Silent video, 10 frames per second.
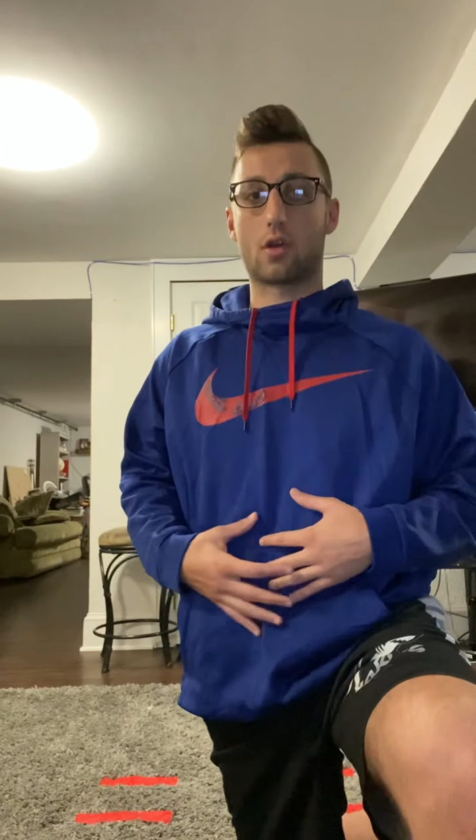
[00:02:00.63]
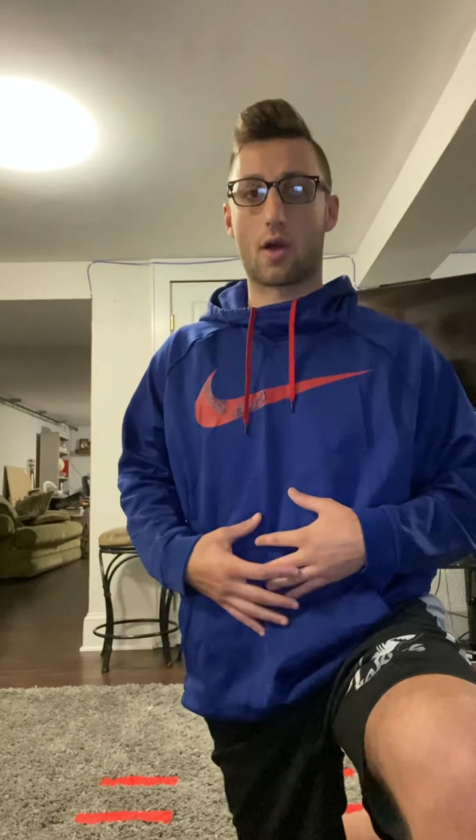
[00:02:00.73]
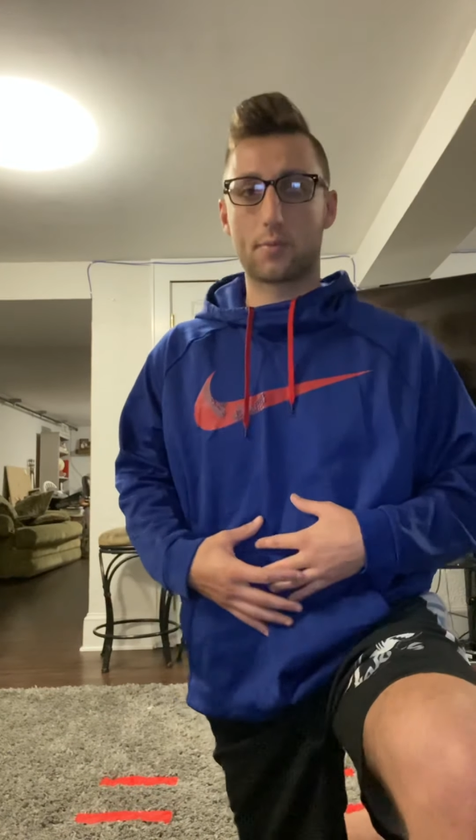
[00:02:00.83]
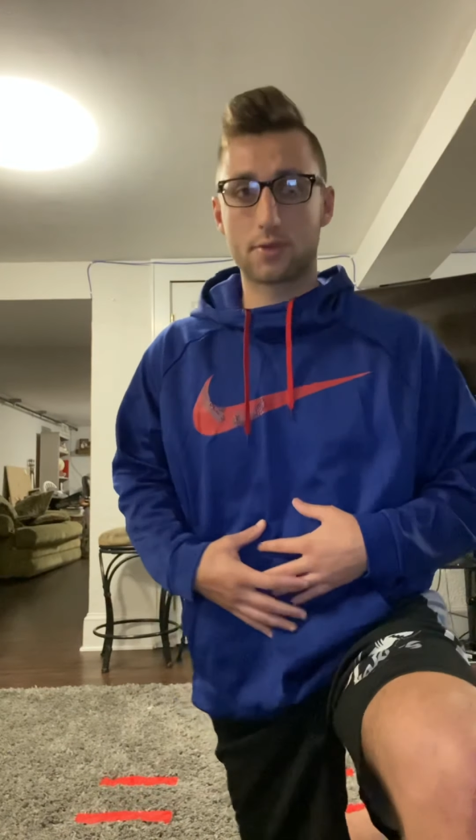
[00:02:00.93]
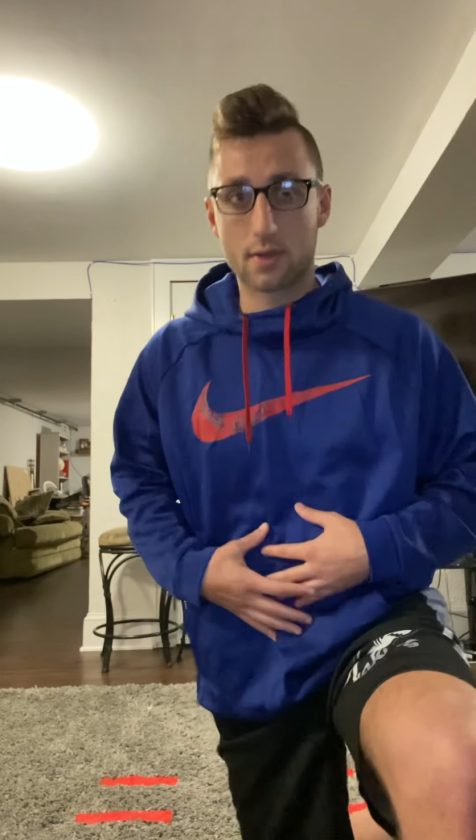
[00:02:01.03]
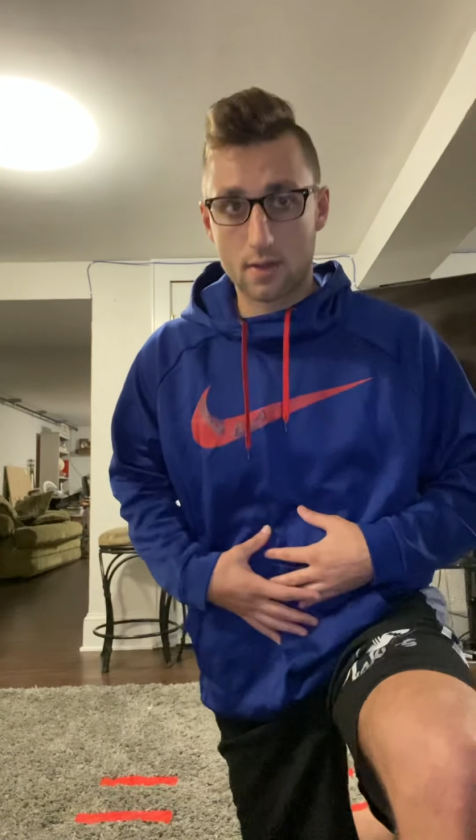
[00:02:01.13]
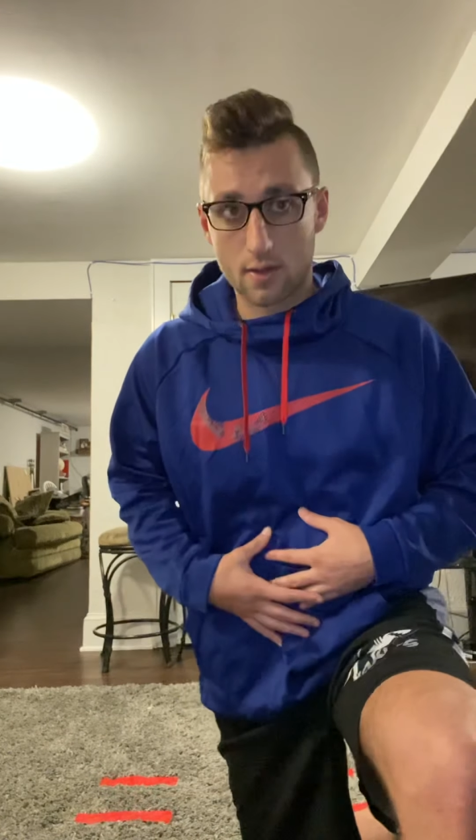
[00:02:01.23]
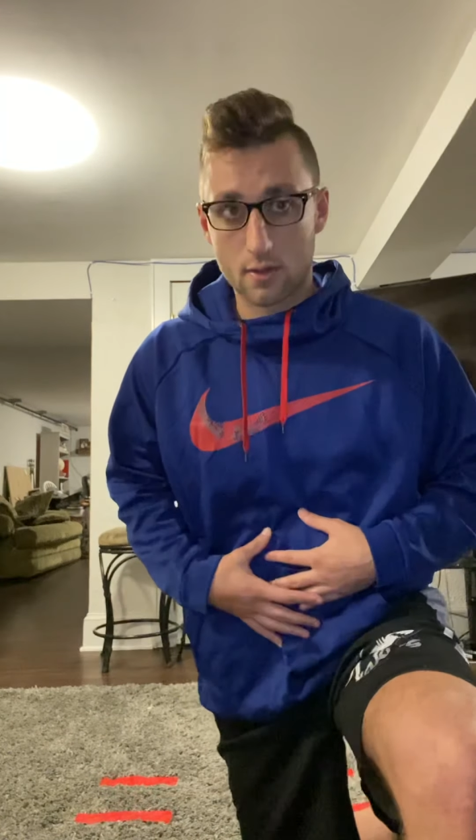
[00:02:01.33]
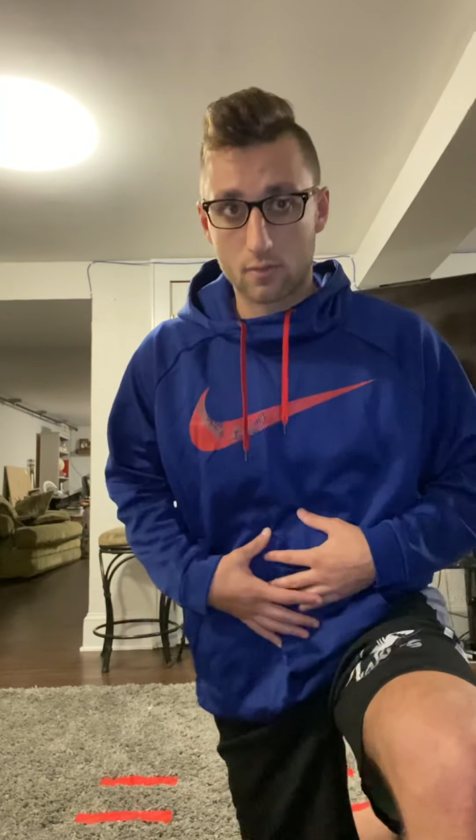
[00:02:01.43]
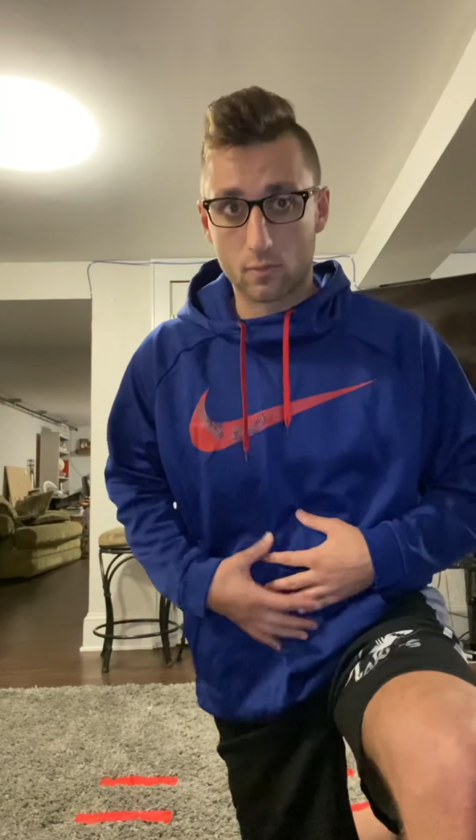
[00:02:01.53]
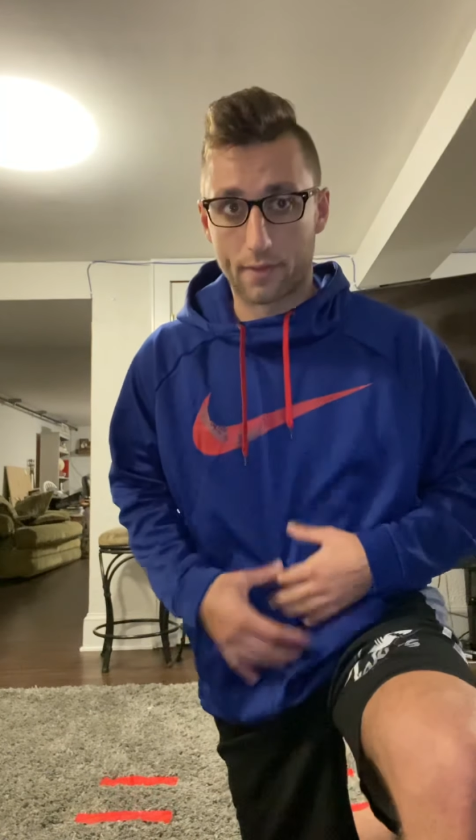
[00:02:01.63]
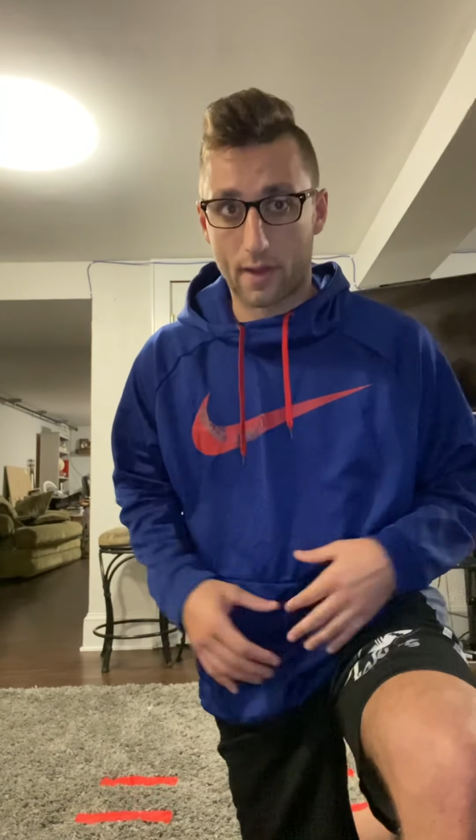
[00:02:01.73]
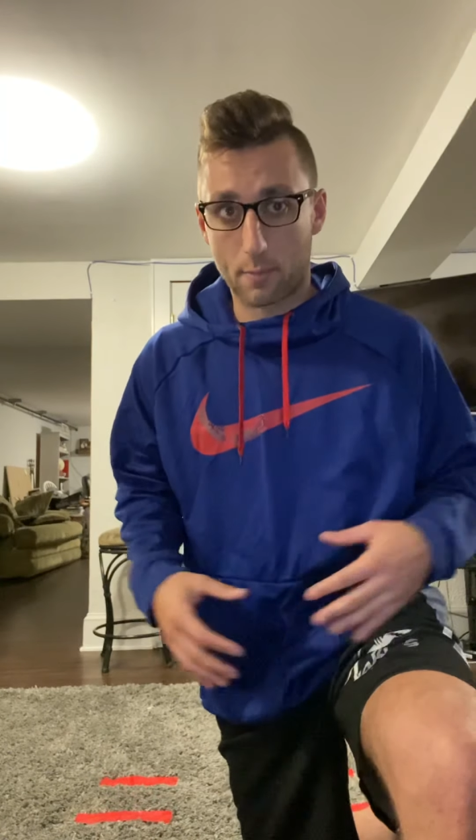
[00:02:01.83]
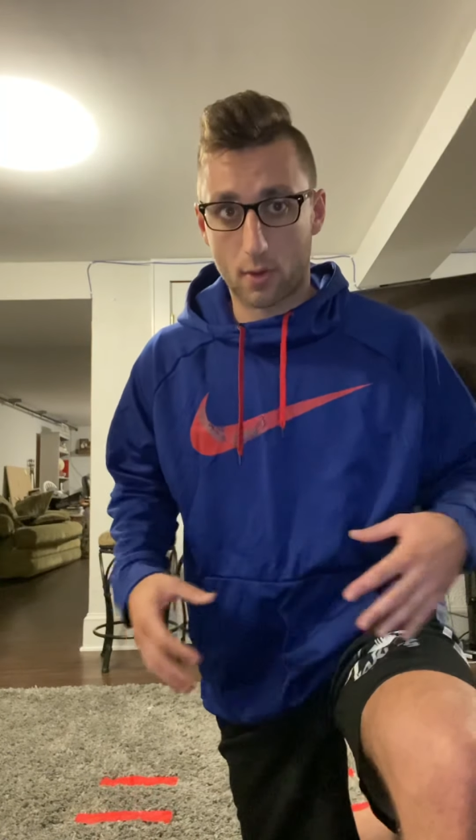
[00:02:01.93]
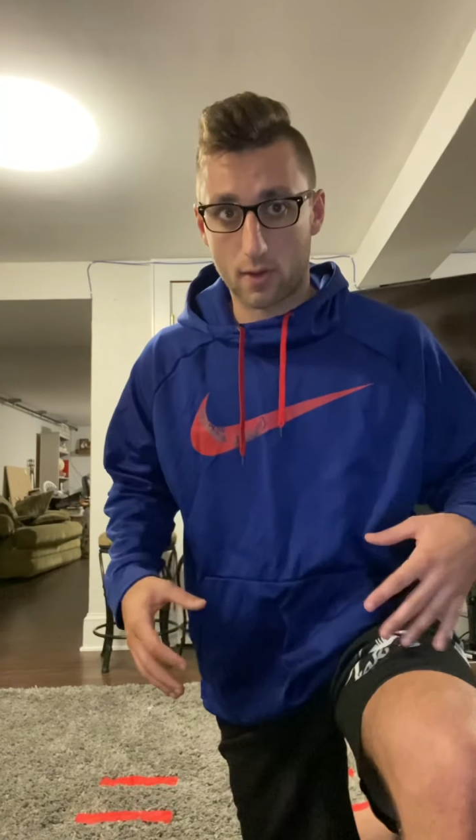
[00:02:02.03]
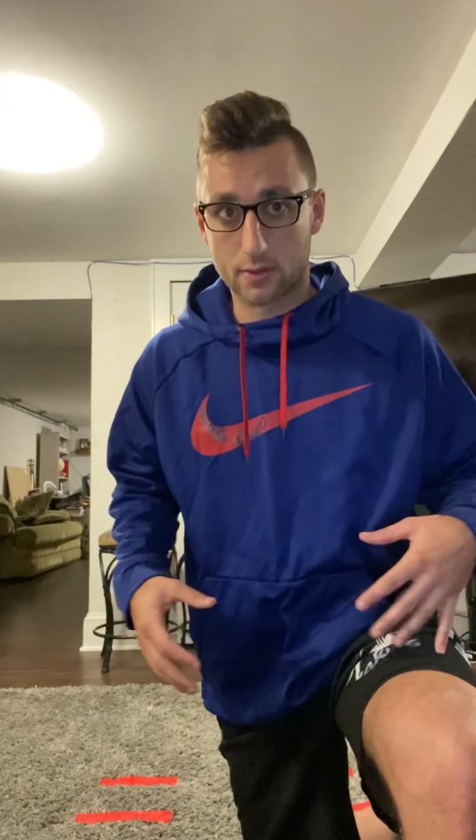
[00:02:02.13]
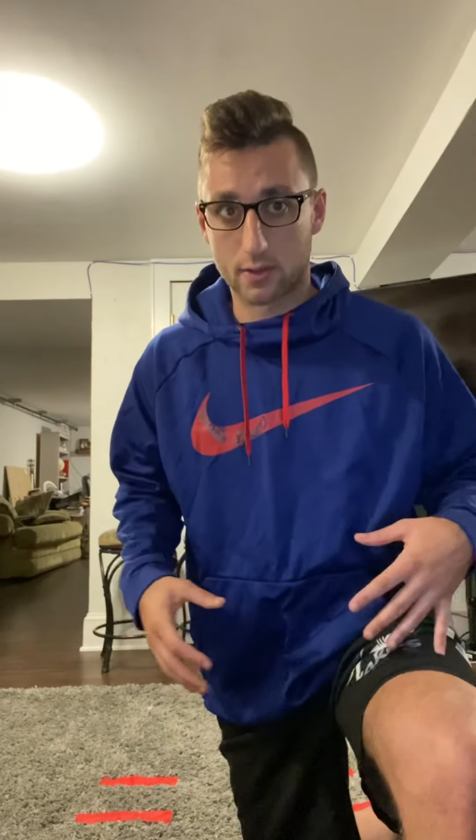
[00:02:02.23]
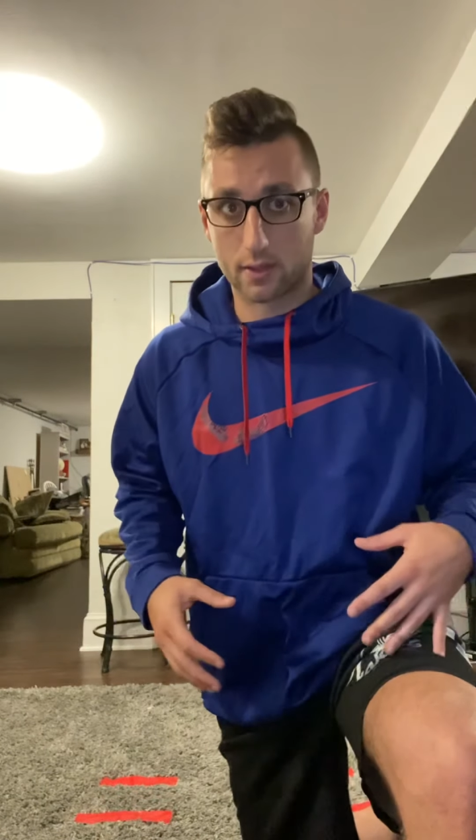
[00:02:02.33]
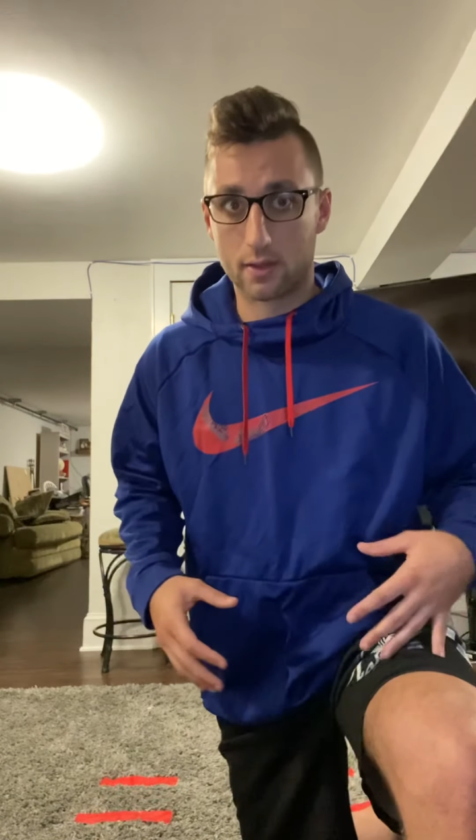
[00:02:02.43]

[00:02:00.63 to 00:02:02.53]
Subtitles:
ups without pausing